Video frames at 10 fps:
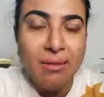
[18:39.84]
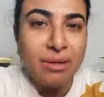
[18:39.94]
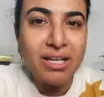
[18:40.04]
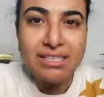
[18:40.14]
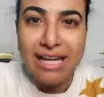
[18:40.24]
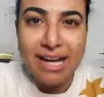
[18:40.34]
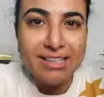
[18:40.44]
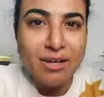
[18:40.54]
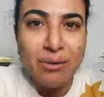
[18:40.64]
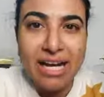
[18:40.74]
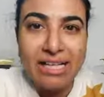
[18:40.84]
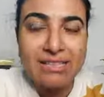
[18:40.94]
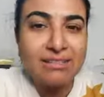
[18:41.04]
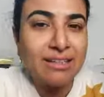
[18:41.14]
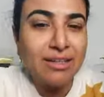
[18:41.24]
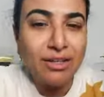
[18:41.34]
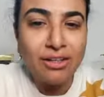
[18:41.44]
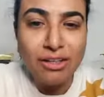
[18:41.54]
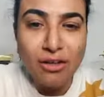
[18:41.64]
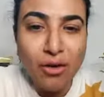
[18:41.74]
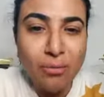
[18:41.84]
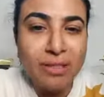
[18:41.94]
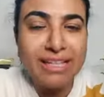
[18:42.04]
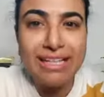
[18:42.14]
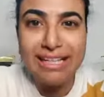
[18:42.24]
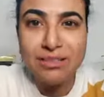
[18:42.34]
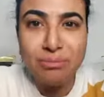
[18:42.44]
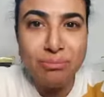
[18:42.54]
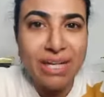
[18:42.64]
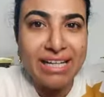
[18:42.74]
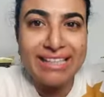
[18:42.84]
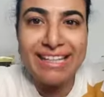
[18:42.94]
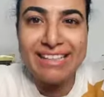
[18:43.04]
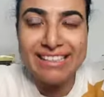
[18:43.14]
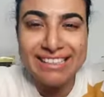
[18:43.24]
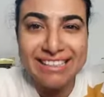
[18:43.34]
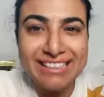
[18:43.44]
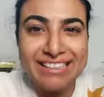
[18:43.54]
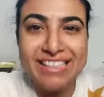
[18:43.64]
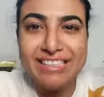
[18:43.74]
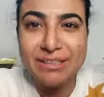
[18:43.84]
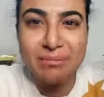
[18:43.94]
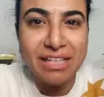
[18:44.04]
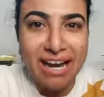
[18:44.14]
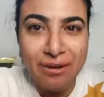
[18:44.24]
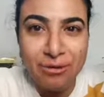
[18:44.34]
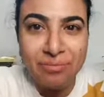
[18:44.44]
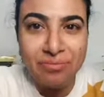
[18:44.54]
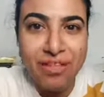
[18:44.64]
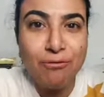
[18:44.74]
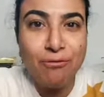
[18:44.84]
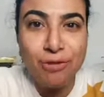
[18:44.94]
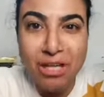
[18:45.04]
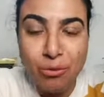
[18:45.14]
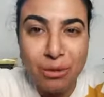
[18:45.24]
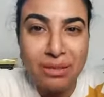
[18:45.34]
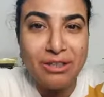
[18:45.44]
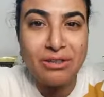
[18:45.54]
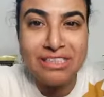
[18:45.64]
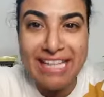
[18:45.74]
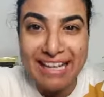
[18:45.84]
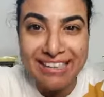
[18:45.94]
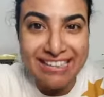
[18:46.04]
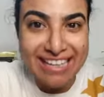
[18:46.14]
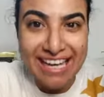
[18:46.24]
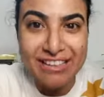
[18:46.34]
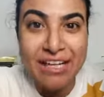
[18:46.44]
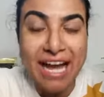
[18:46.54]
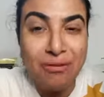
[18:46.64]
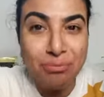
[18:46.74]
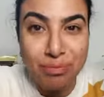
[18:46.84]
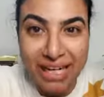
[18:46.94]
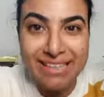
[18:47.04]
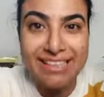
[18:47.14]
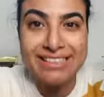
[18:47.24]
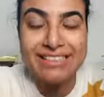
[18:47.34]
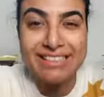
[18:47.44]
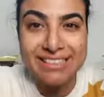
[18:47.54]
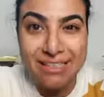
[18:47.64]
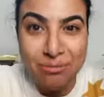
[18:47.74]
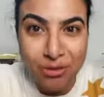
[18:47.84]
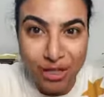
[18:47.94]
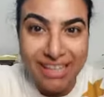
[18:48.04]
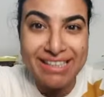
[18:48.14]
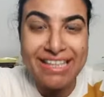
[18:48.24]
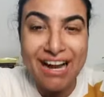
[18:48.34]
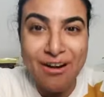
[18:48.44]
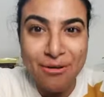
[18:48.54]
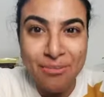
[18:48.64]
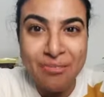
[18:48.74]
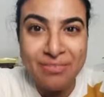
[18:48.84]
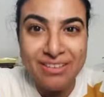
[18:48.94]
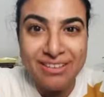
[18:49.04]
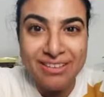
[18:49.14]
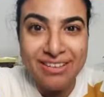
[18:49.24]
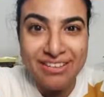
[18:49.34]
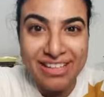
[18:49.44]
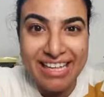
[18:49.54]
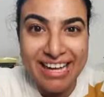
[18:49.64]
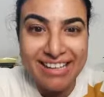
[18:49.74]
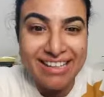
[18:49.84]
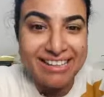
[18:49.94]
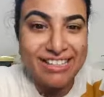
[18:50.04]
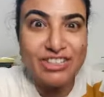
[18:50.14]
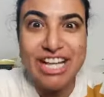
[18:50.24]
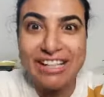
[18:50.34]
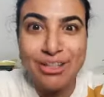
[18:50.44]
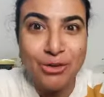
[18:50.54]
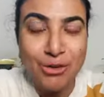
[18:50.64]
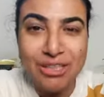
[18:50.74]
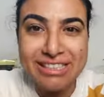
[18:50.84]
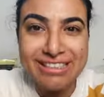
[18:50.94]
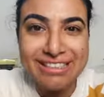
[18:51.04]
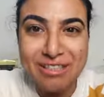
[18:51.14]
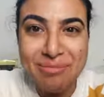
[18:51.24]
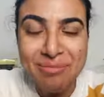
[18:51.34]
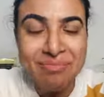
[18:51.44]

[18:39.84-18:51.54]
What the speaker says: Because otherwise, nobody is breaking this system down. If we women don't stand together and break this system right now, okay, this gender role system,